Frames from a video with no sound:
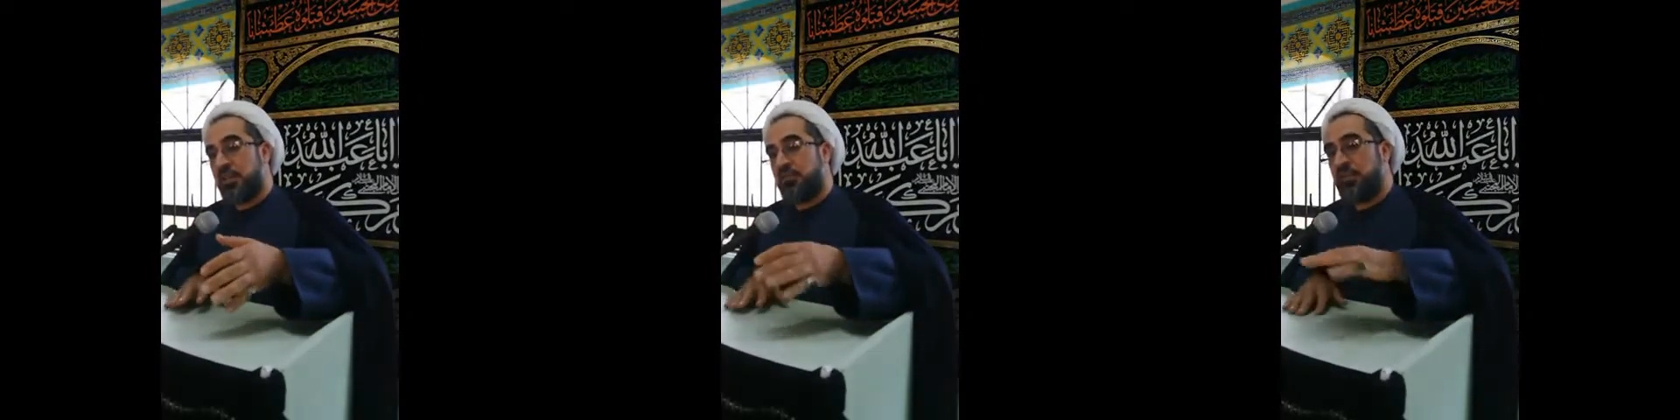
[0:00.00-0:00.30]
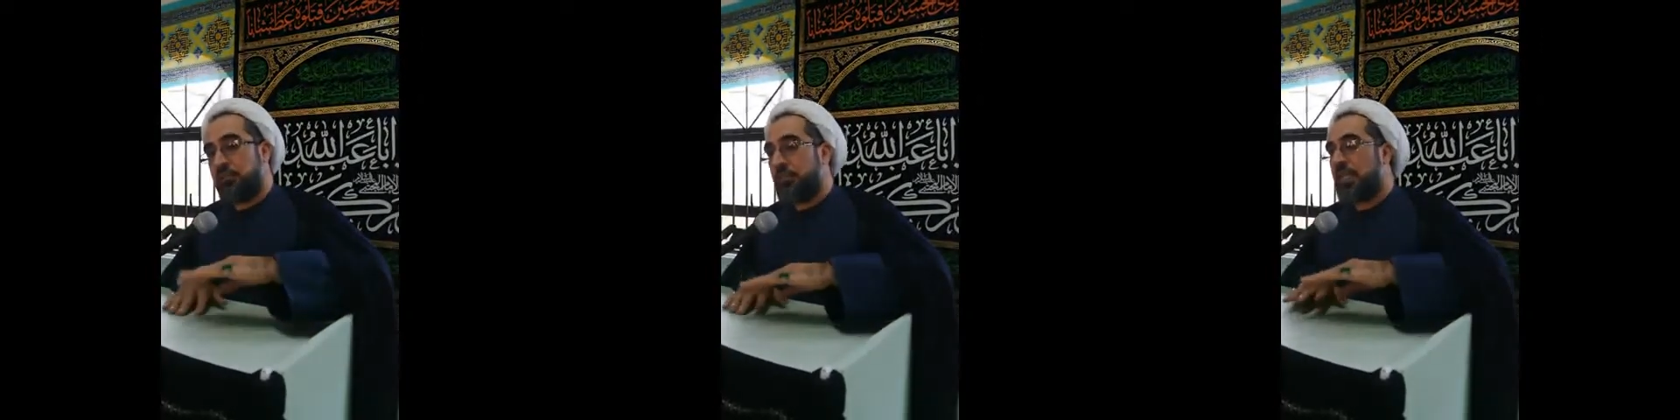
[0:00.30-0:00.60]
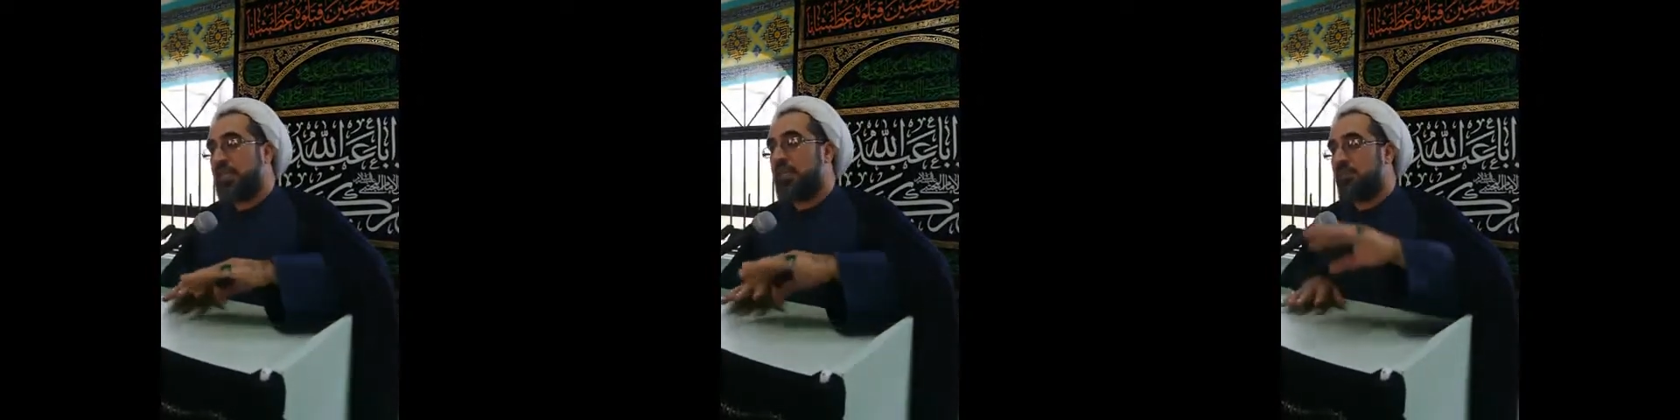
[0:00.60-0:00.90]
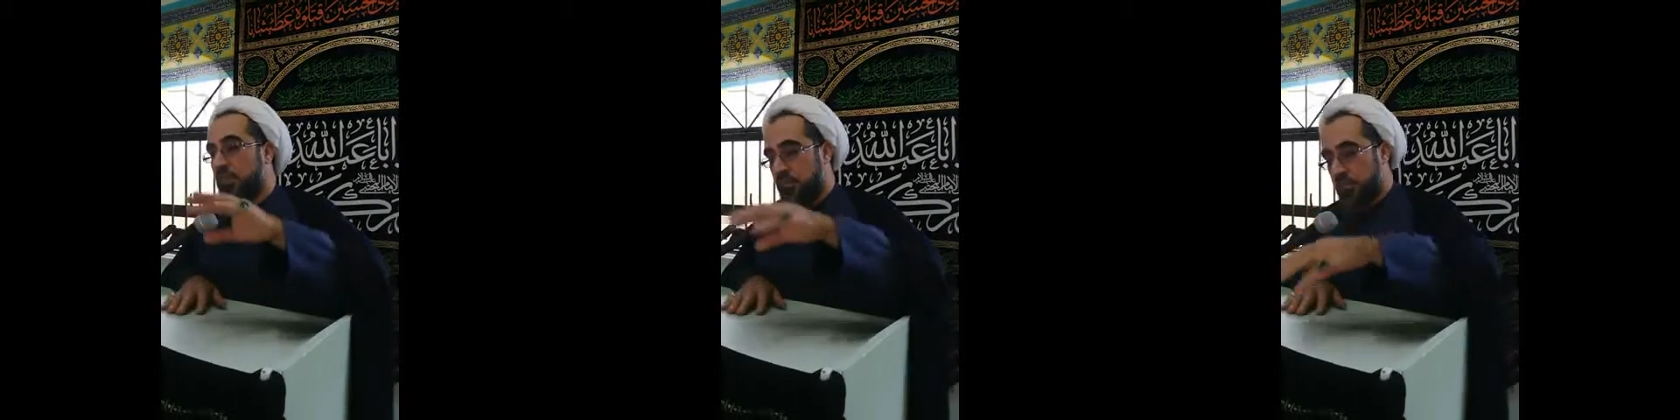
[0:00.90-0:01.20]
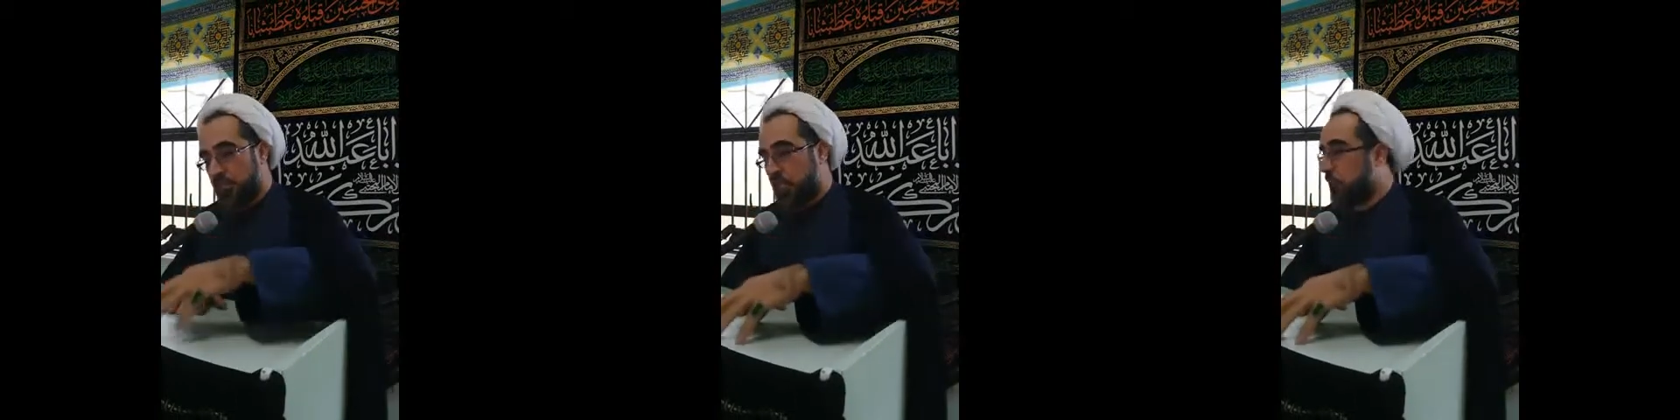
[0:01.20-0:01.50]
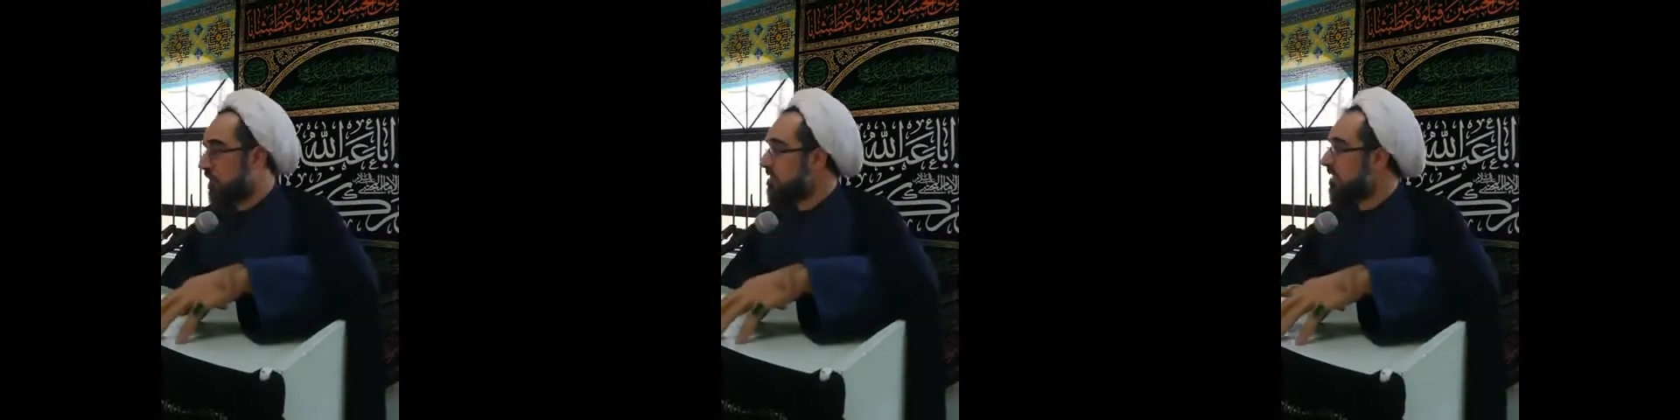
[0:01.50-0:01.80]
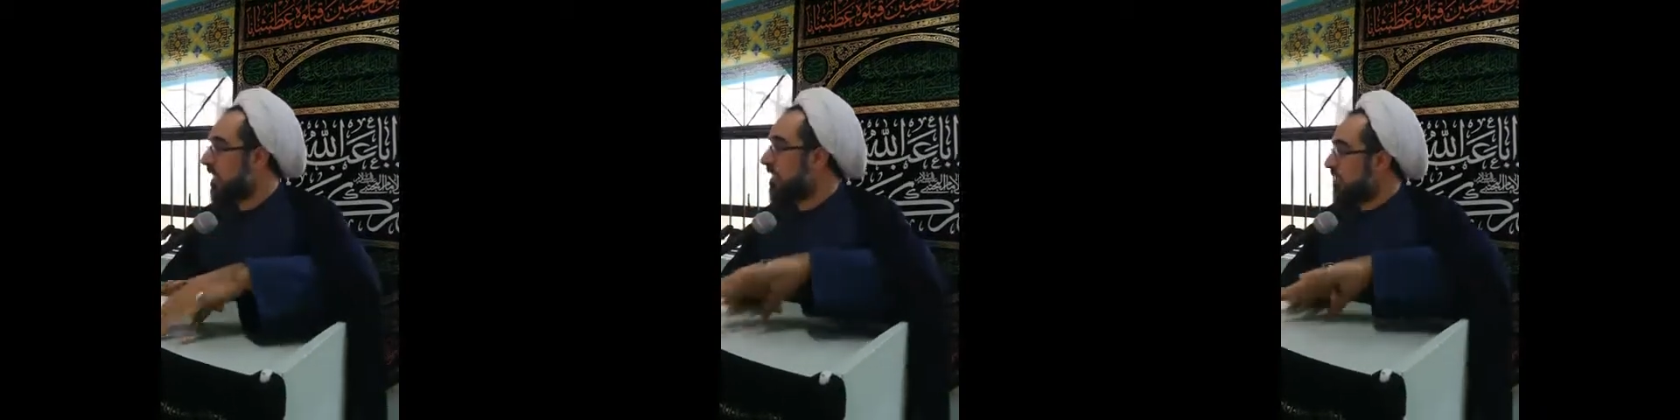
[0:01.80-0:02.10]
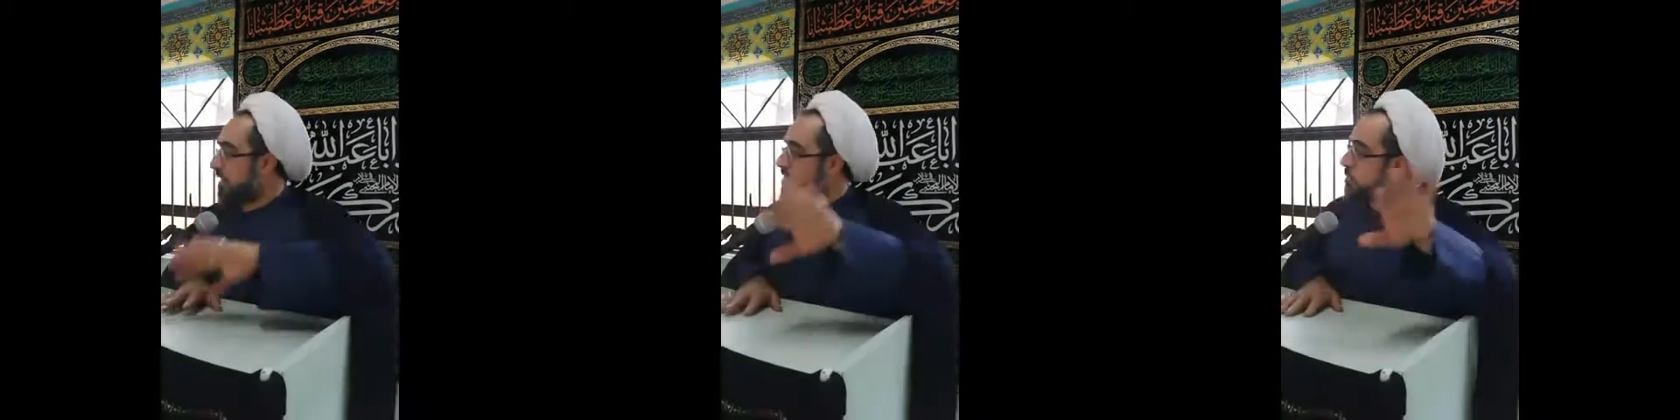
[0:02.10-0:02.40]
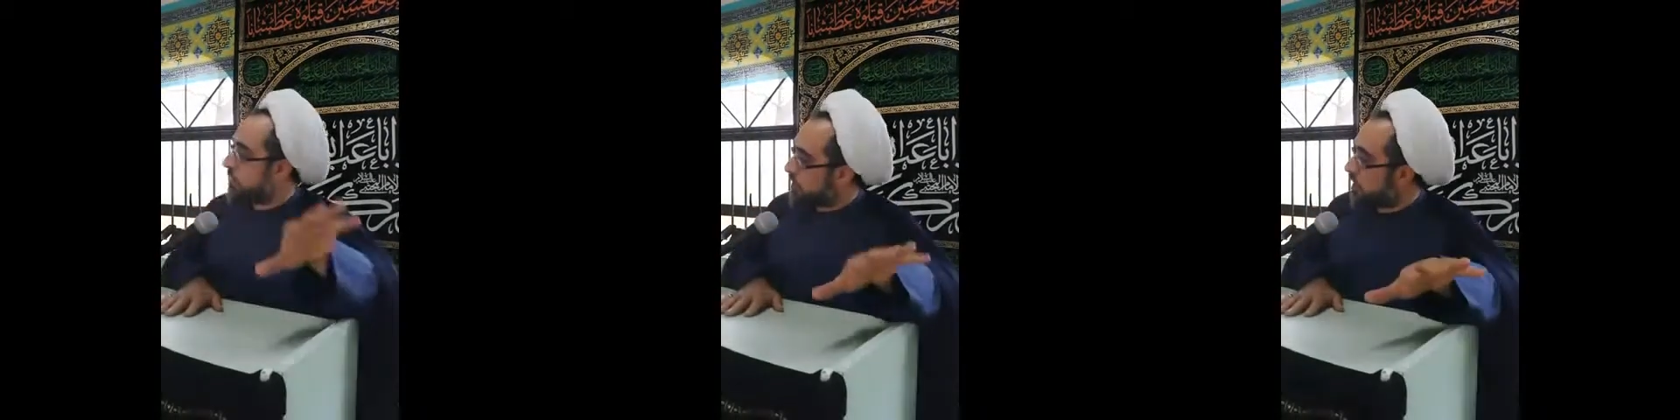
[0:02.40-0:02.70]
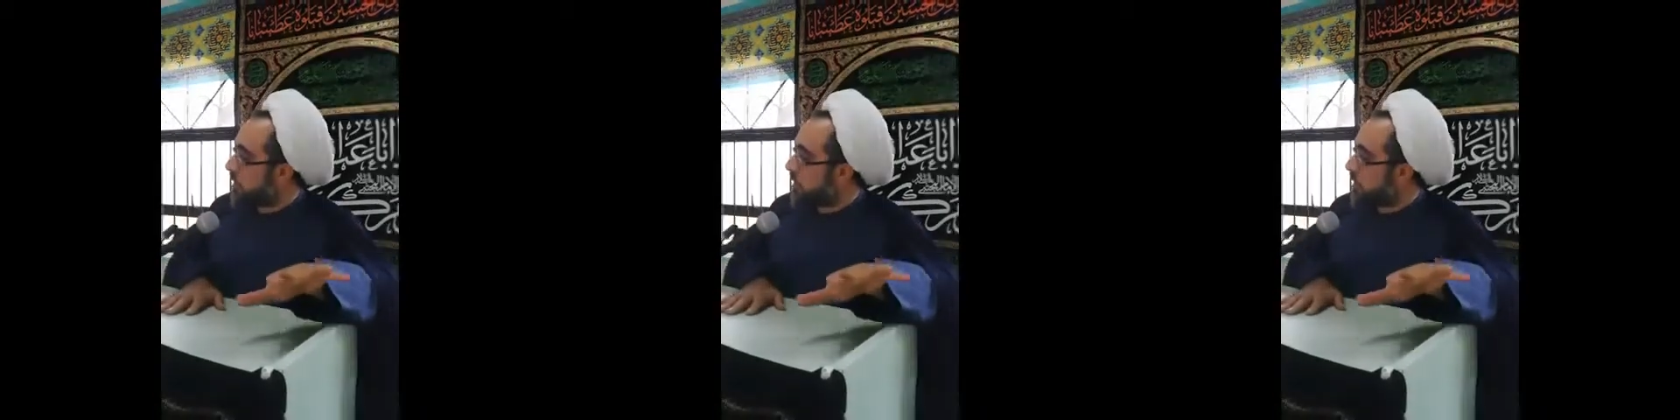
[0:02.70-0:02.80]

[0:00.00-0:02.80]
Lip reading: when we bring one side, then we bring the